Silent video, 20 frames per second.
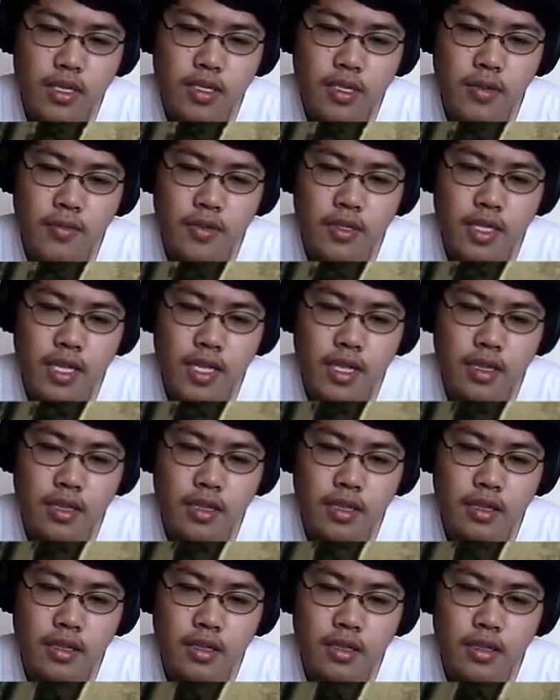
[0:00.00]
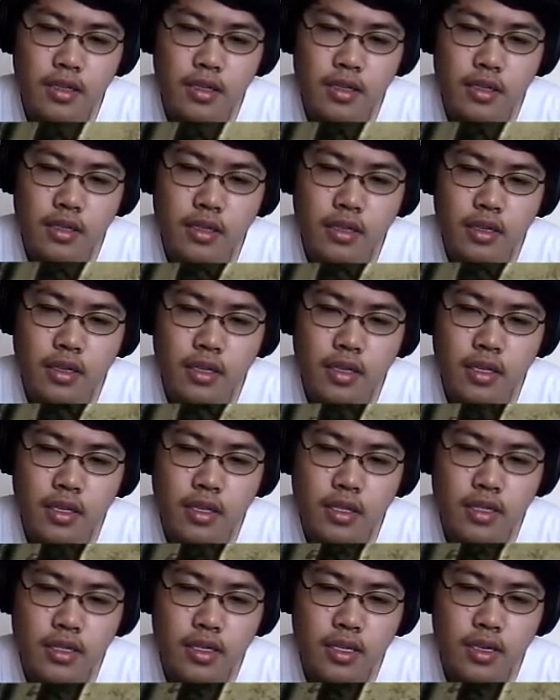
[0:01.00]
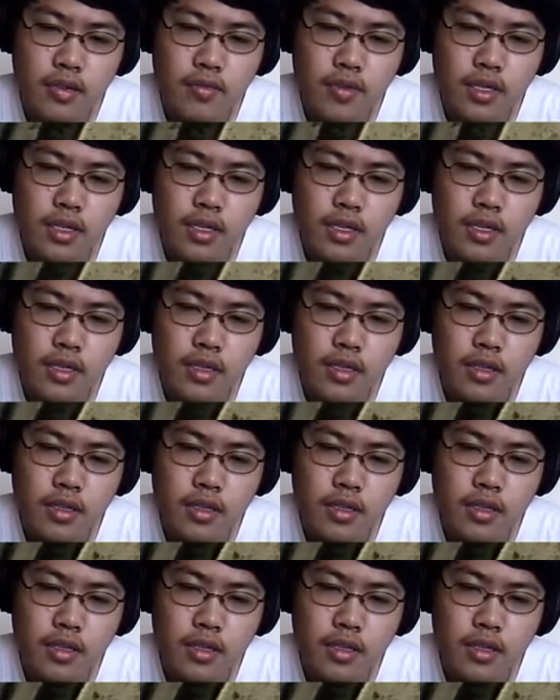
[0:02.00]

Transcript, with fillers: level ten. Son of a gun.